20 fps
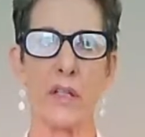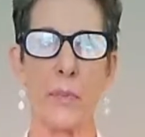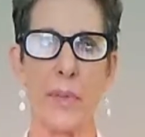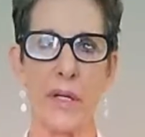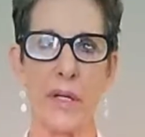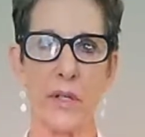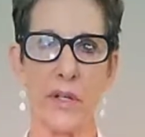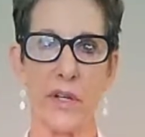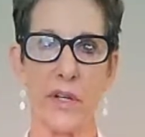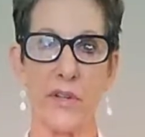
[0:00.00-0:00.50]

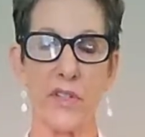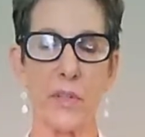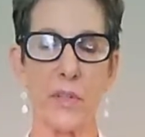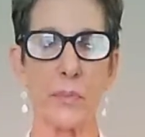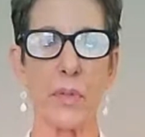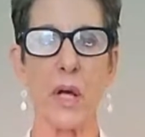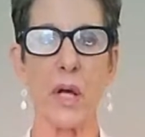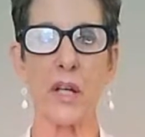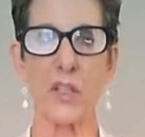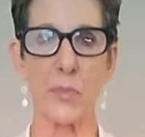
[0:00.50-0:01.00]
barriers and
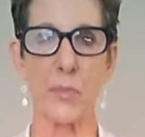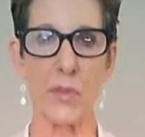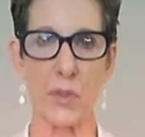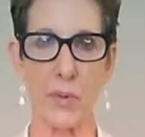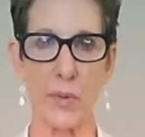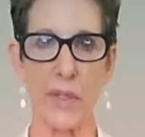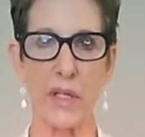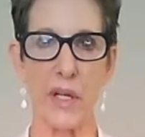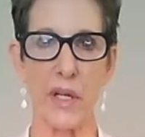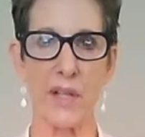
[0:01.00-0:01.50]
blocks
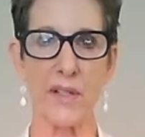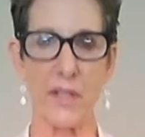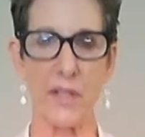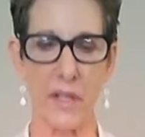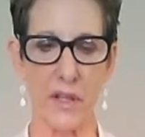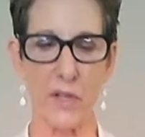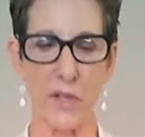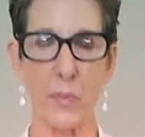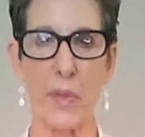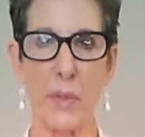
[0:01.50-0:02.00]
between us and
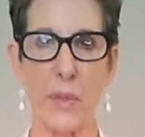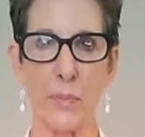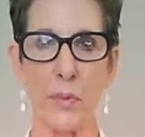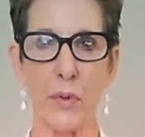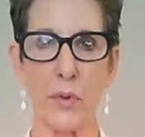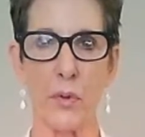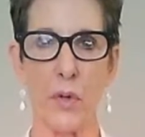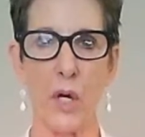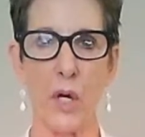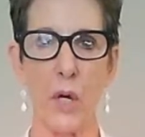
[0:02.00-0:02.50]
other
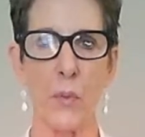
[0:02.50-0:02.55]
people.